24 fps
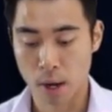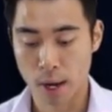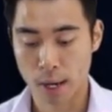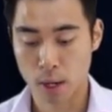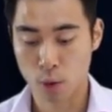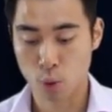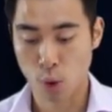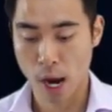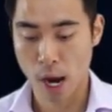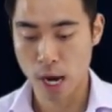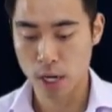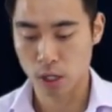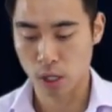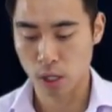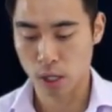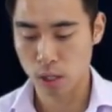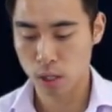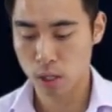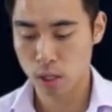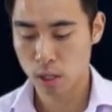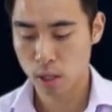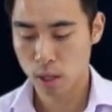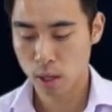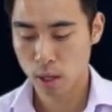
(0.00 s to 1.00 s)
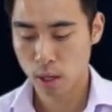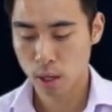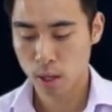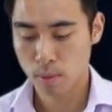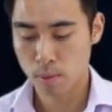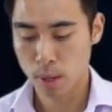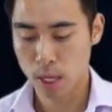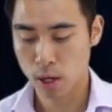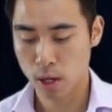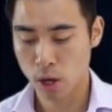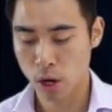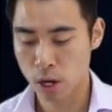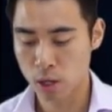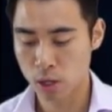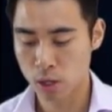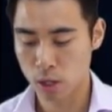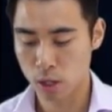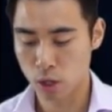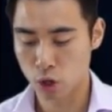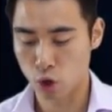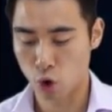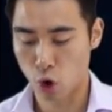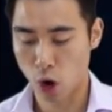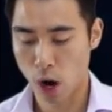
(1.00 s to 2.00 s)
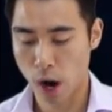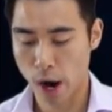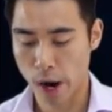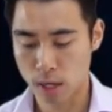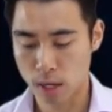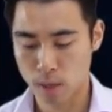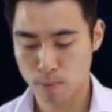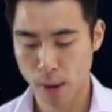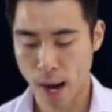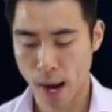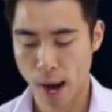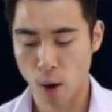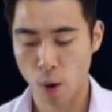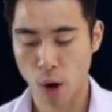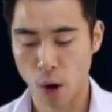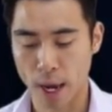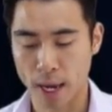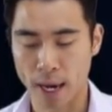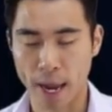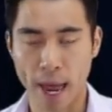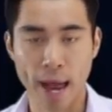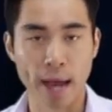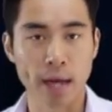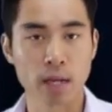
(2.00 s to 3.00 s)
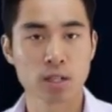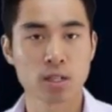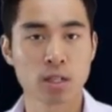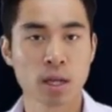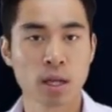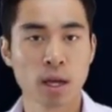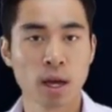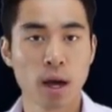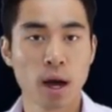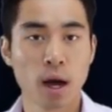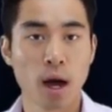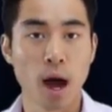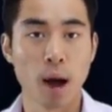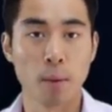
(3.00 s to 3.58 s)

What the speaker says: equations, because your highest power in x